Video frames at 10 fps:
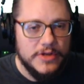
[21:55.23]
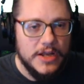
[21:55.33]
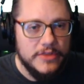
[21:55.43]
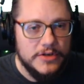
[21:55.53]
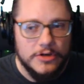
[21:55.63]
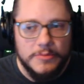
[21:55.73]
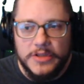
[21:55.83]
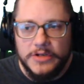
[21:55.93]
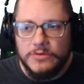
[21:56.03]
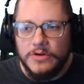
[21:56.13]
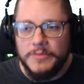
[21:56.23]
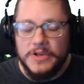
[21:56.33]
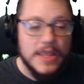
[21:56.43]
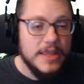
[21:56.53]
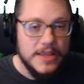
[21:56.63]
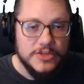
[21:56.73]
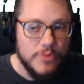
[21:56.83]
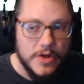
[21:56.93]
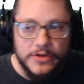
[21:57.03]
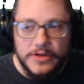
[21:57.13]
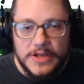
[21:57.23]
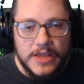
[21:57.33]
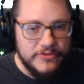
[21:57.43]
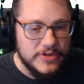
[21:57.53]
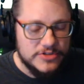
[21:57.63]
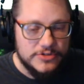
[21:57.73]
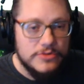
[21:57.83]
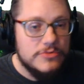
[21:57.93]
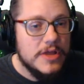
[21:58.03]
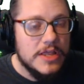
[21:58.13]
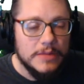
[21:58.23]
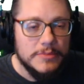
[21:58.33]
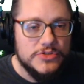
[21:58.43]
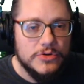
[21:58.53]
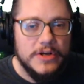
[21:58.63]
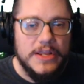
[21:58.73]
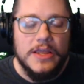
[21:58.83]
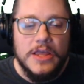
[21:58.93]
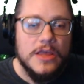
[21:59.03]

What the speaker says: Kind of the durability requirement. Is 1 good enough? Is 2 a majority?